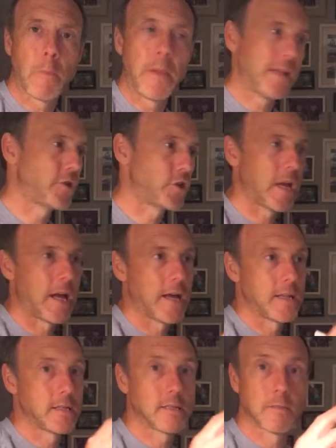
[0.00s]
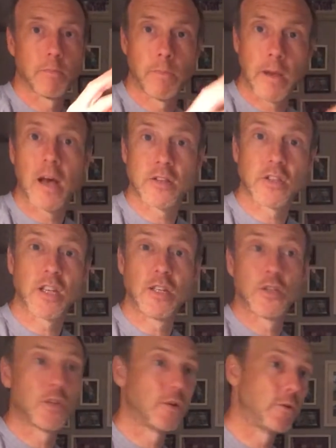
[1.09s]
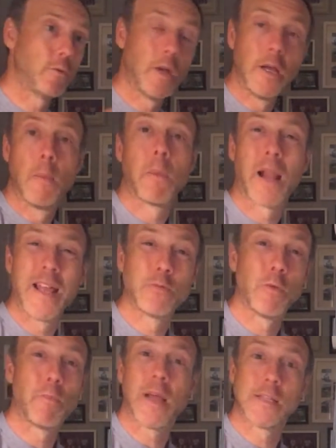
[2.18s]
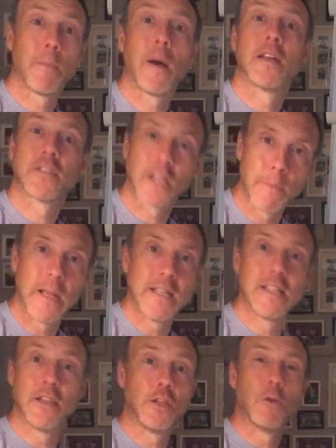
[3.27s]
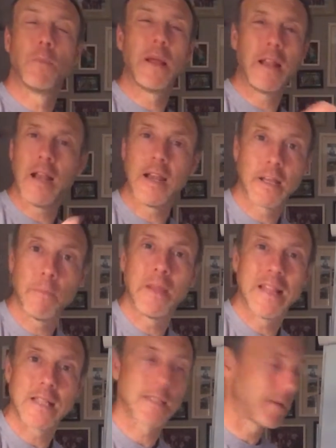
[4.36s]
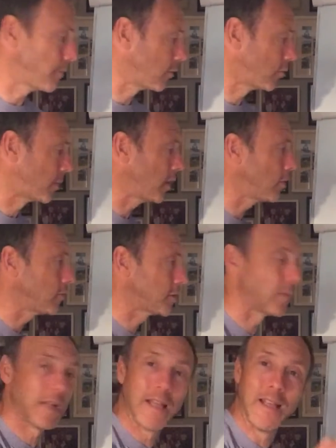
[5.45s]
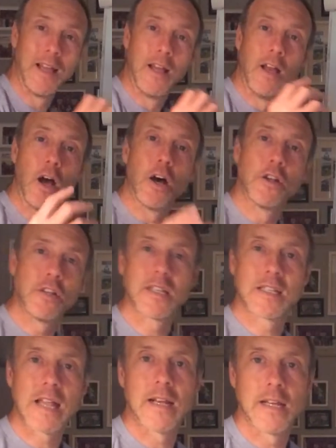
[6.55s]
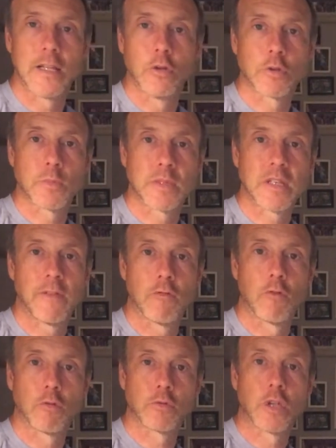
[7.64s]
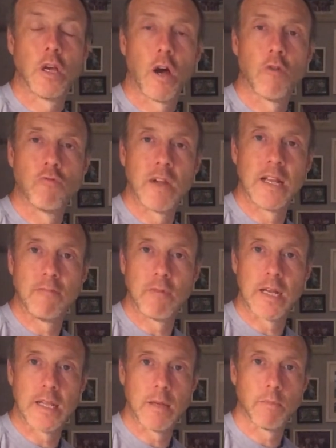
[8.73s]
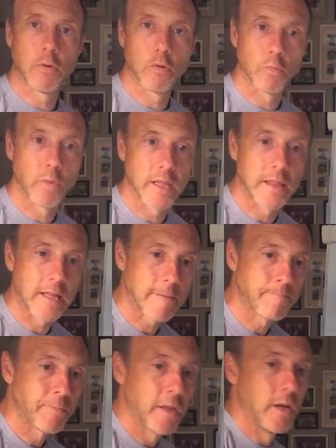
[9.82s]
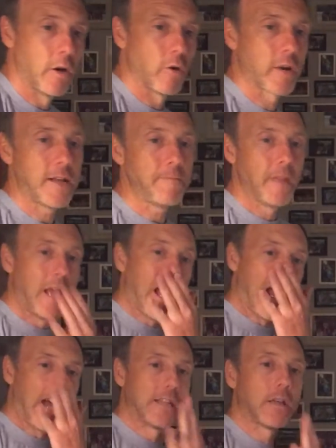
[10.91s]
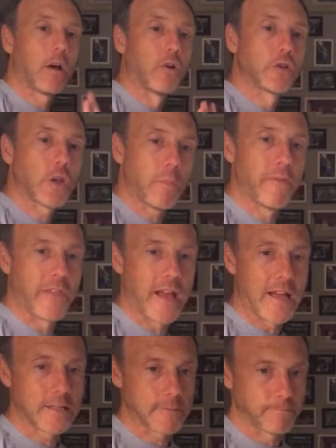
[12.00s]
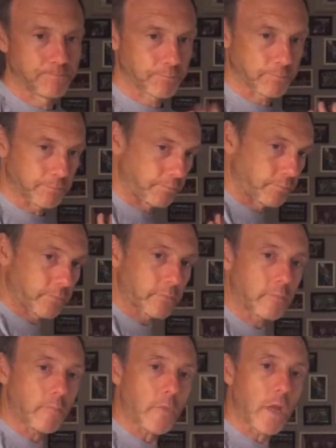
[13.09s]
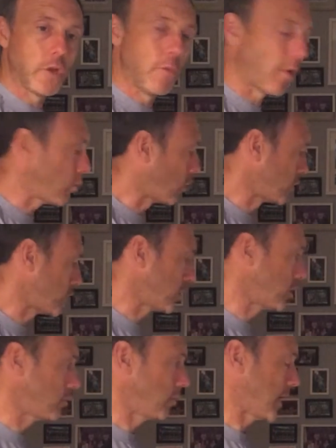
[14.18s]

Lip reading: pitch and passing to players with better passing ability than you. But it can be that simple, but ultimately understanding your specific roles are really, really important within that. Okay, and on top of that, you might want to